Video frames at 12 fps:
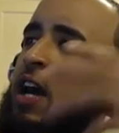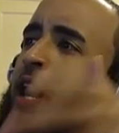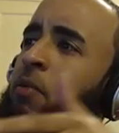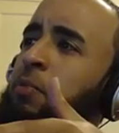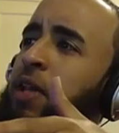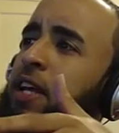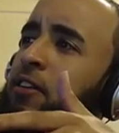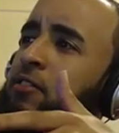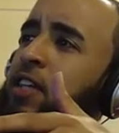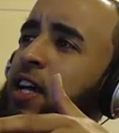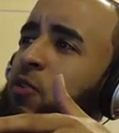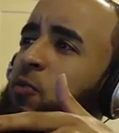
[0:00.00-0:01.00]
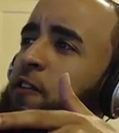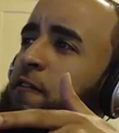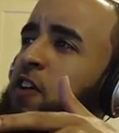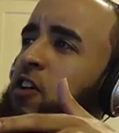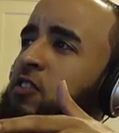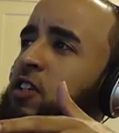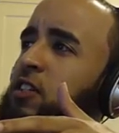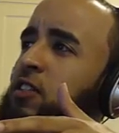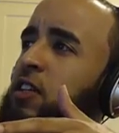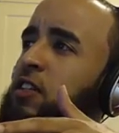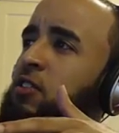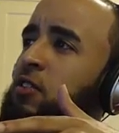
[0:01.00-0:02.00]
I'm going to play your second one first
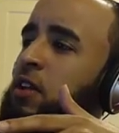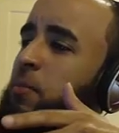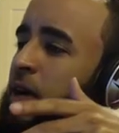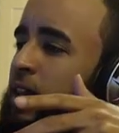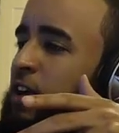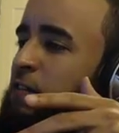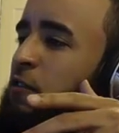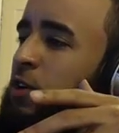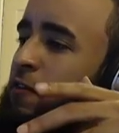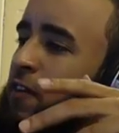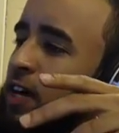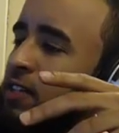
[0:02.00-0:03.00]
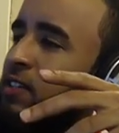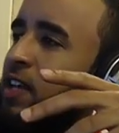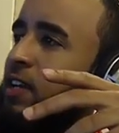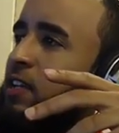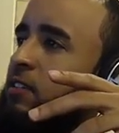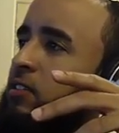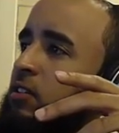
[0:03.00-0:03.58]
because it's only about like 45 seconds.